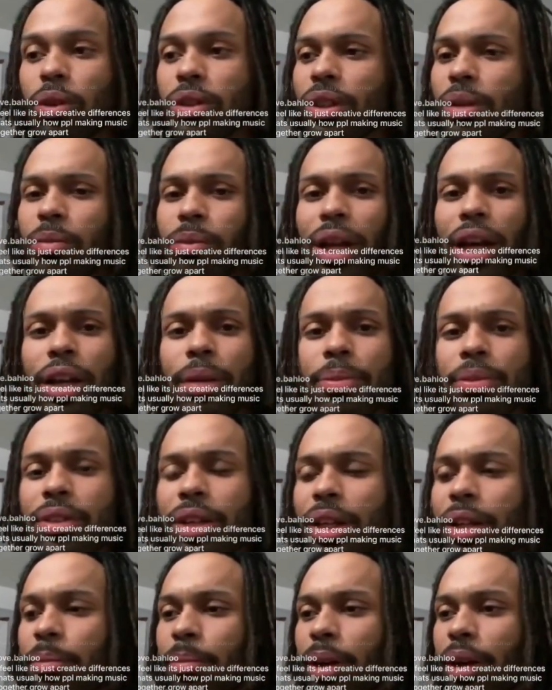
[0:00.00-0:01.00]
which I'm not
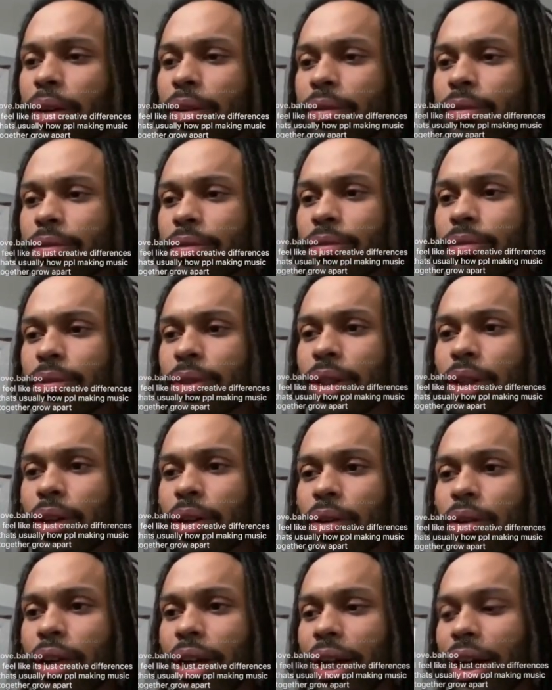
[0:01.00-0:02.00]
upset about. You
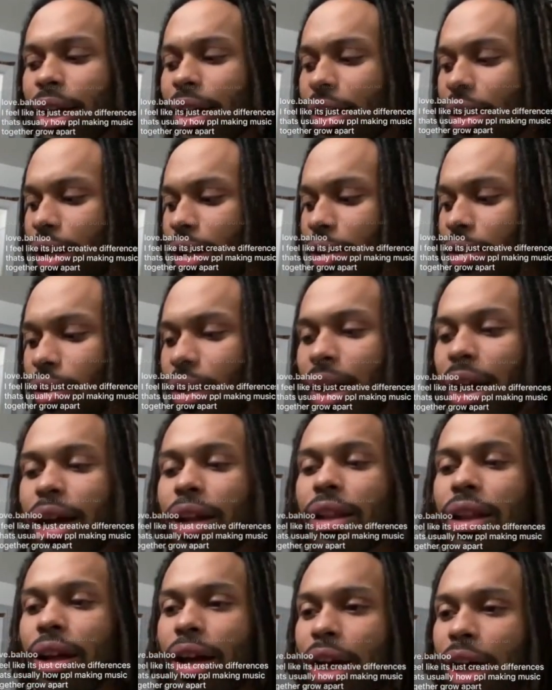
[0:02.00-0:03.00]
know, like
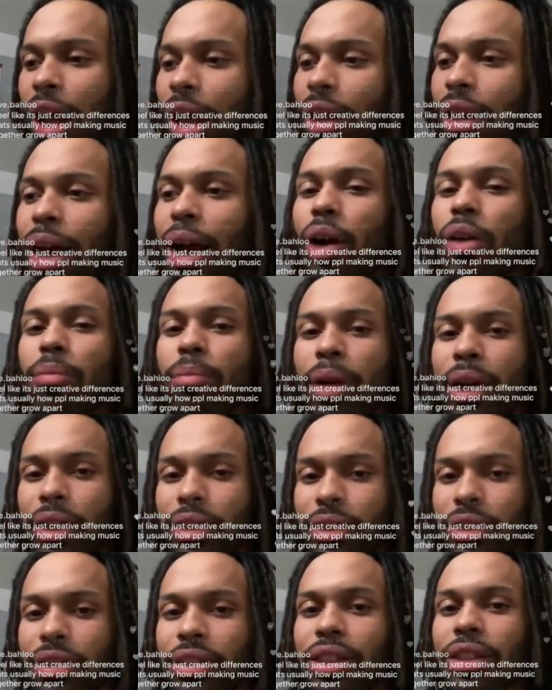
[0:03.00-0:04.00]
I allowed
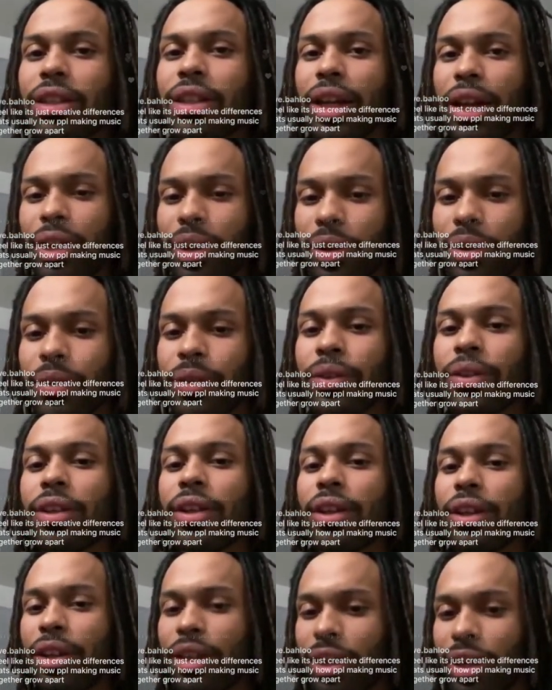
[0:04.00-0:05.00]
Mike to sit down
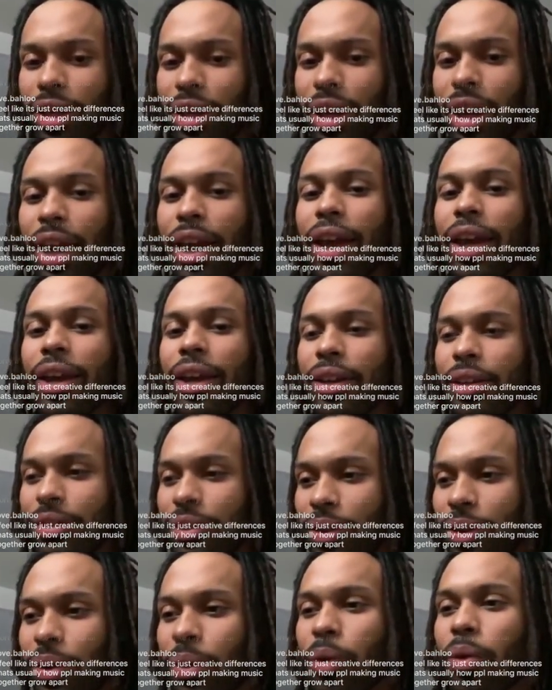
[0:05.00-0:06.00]

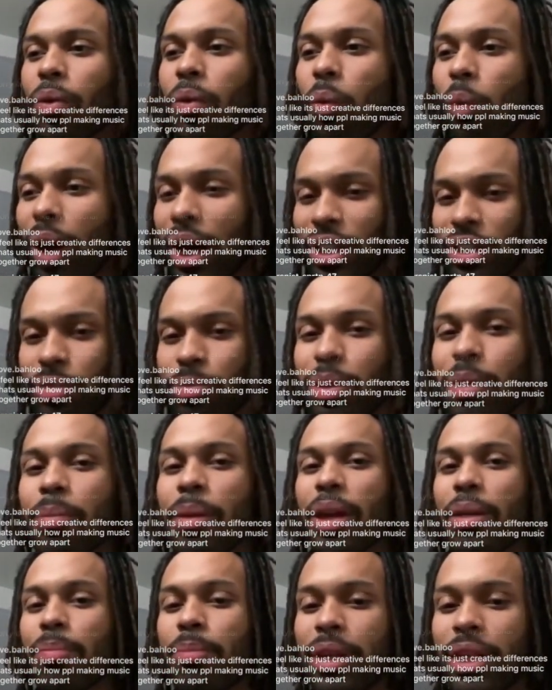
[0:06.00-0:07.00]
and, watch me
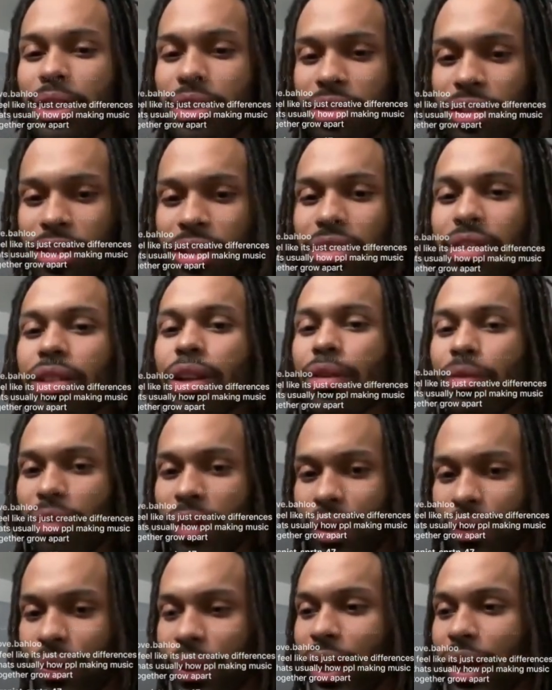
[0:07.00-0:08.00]
make beats and
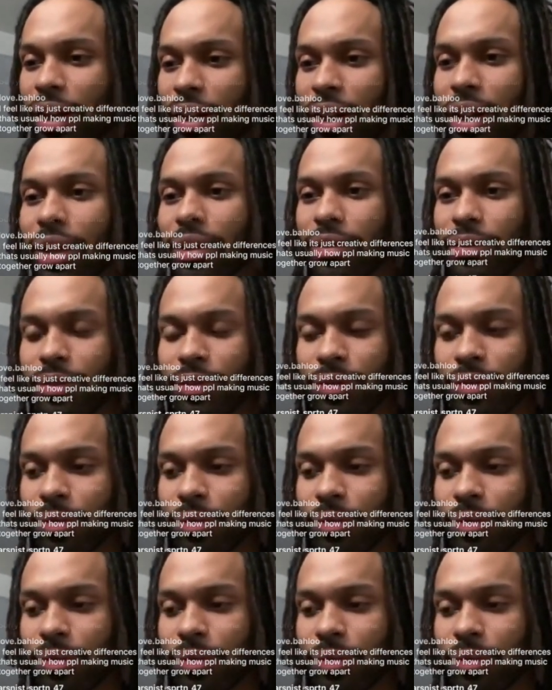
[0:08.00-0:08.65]
stuff like that. Like,